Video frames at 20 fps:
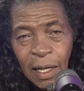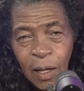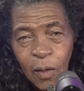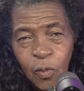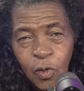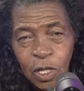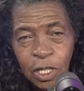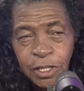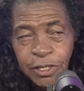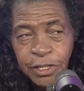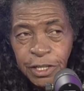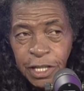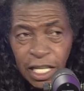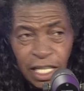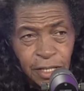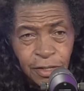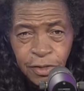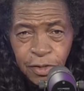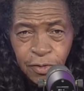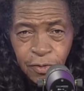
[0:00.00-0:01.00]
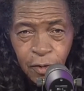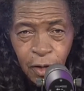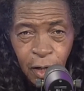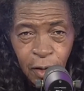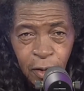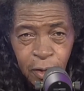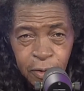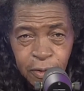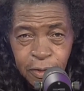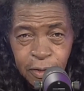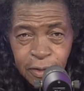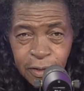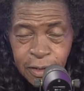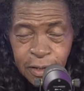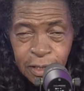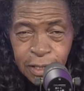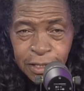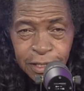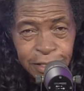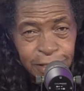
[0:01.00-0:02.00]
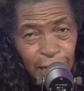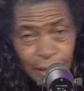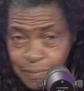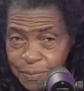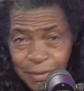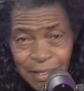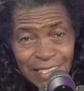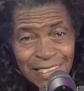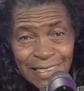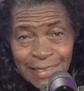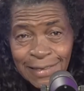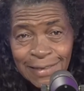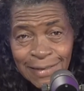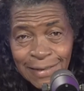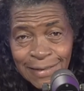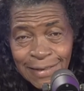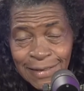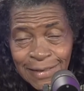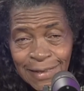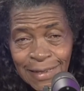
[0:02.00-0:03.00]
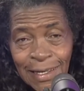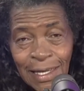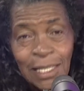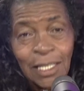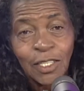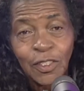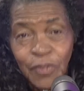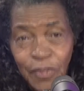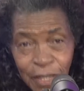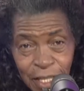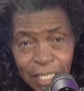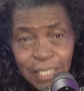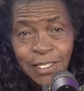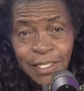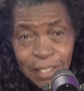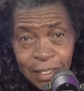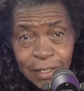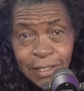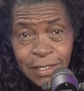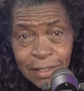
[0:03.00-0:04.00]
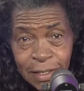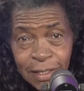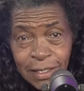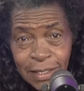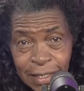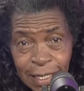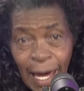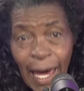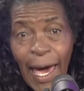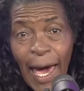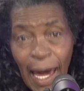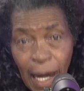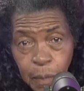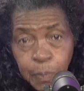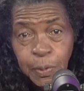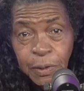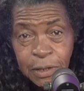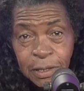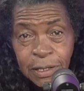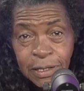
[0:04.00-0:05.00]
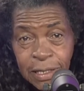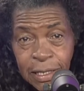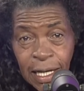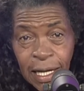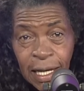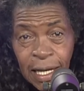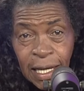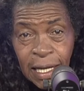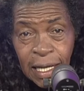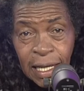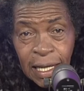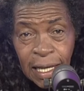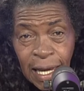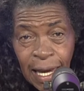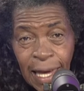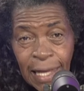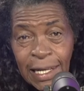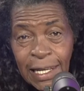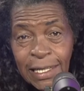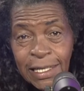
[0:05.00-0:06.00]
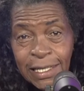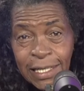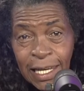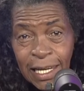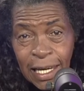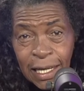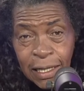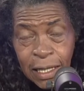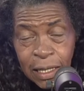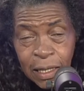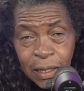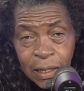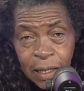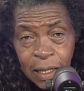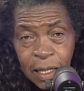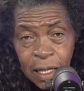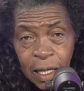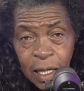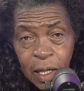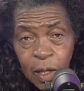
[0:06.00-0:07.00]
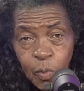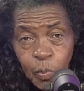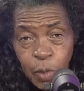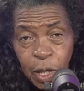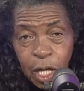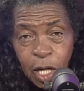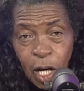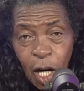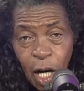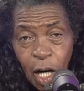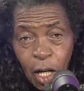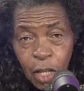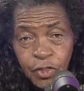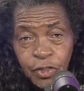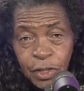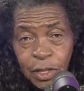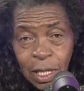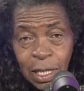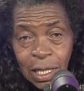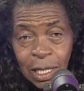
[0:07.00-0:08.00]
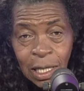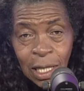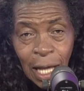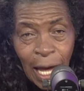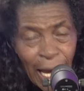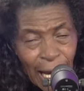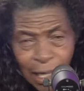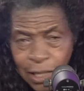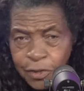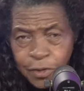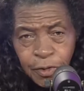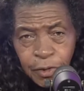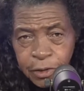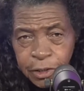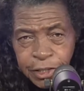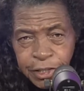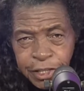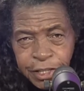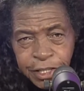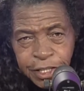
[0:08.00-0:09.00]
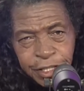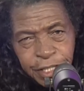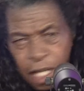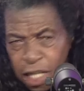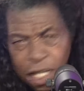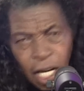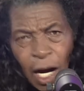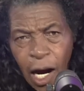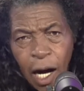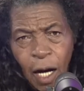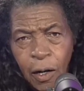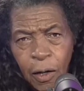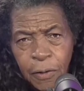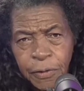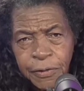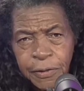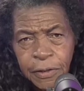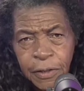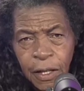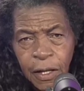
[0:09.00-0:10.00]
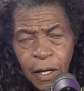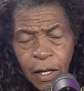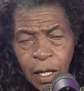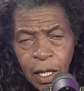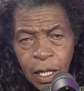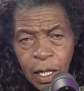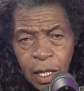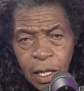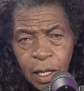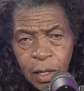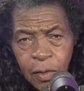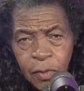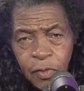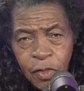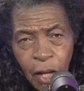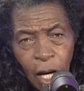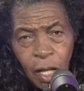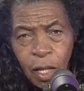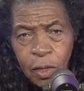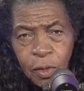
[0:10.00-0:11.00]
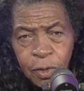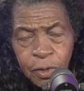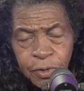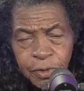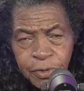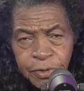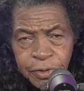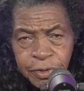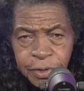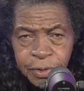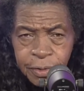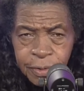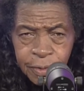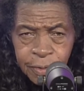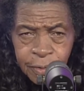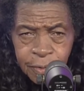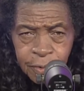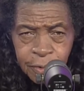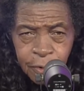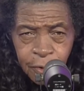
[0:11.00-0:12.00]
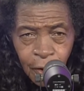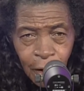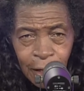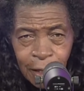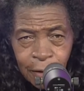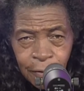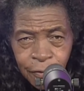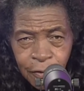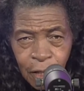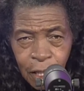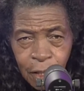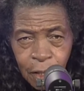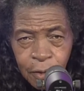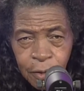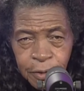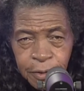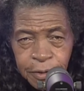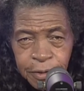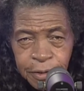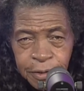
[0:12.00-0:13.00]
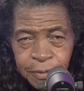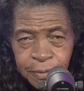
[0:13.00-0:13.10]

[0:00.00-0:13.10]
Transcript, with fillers: when Jesus groaned, something is fixing to happen. And it did because Lazarus shook off those grave clothes